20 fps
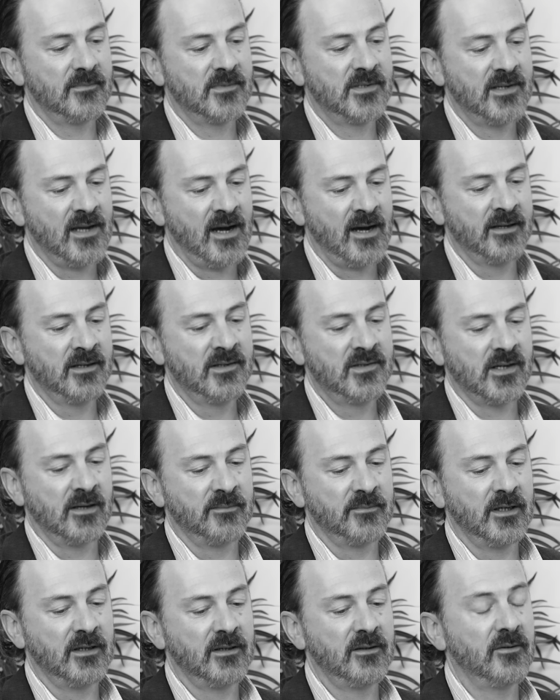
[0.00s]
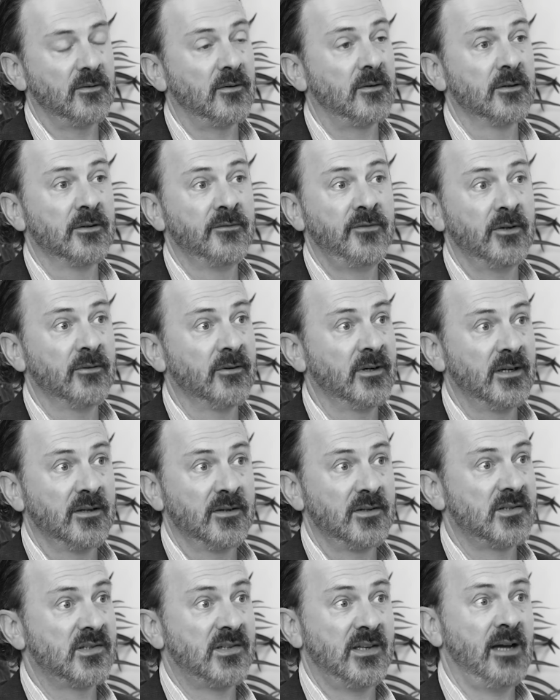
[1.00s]
starting something or if you're
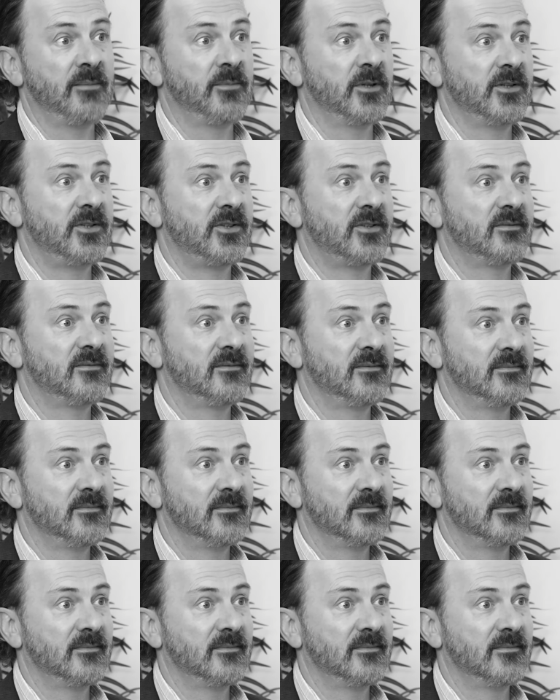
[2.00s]
in an established